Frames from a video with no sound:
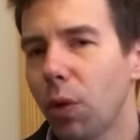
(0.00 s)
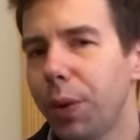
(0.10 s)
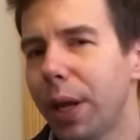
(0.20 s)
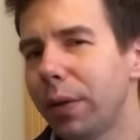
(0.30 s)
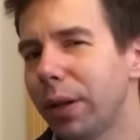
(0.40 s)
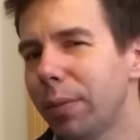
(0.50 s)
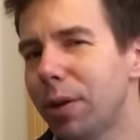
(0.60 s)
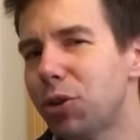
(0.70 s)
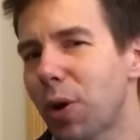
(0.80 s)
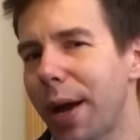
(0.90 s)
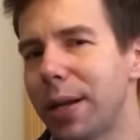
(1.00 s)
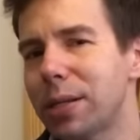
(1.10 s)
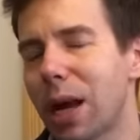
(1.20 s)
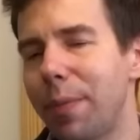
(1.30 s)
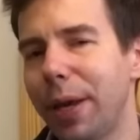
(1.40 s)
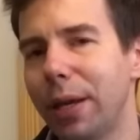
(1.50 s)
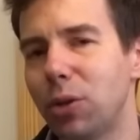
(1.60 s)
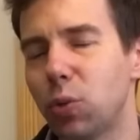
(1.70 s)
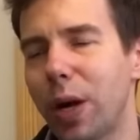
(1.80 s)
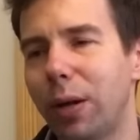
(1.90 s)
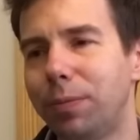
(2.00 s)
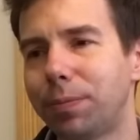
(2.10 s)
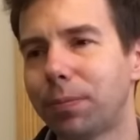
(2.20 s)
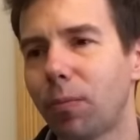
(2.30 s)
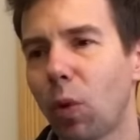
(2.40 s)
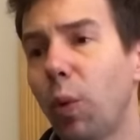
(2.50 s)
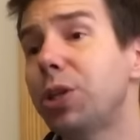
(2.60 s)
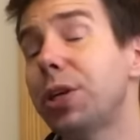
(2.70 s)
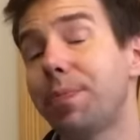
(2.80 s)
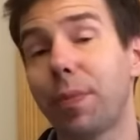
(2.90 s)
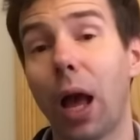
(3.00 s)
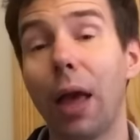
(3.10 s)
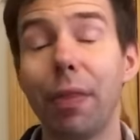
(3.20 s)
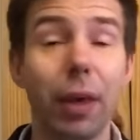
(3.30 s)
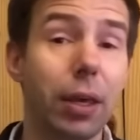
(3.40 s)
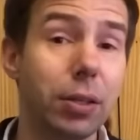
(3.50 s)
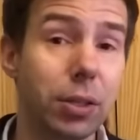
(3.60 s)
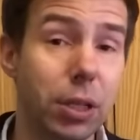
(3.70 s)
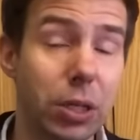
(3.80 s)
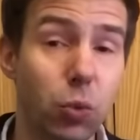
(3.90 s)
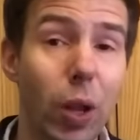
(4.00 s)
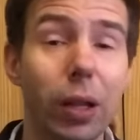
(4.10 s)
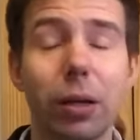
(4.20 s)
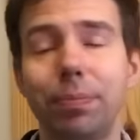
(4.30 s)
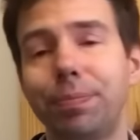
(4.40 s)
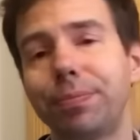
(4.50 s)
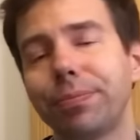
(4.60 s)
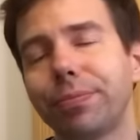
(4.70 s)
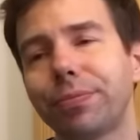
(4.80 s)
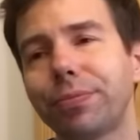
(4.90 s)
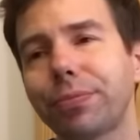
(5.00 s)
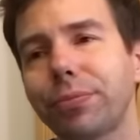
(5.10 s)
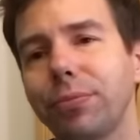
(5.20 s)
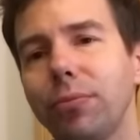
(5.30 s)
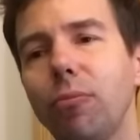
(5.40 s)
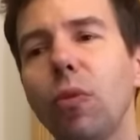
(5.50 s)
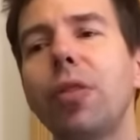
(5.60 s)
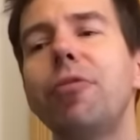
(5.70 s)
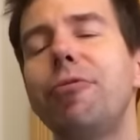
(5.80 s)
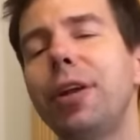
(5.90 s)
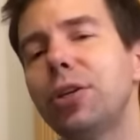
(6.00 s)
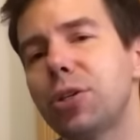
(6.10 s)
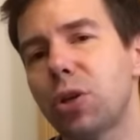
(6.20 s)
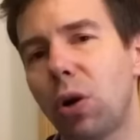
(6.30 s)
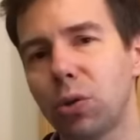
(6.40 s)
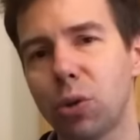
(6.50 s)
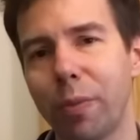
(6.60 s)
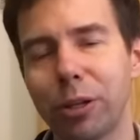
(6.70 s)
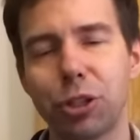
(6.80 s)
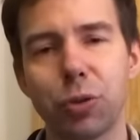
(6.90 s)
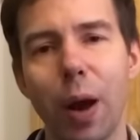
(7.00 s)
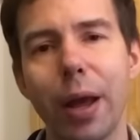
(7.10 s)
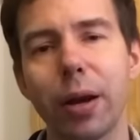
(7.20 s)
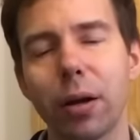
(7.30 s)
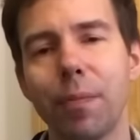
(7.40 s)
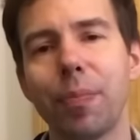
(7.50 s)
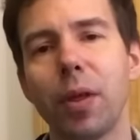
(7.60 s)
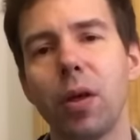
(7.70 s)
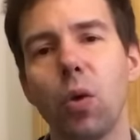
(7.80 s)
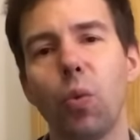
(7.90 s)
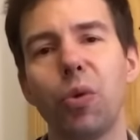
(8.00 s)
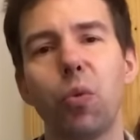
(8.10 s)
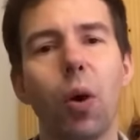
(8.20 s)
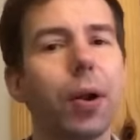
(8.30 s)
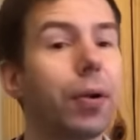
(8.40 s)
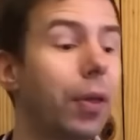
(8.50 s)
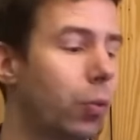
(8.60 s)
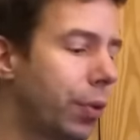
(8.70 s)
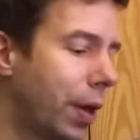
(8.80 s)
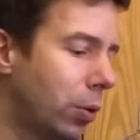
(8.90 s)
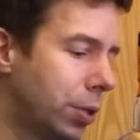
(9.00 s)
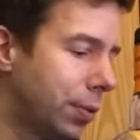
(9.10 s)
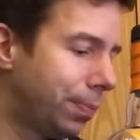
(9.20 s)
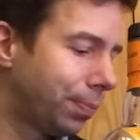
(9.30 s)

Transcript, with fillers: You get a little bit of dryness coming in as well, which I think is welcome. The finish is also much drier with water than without.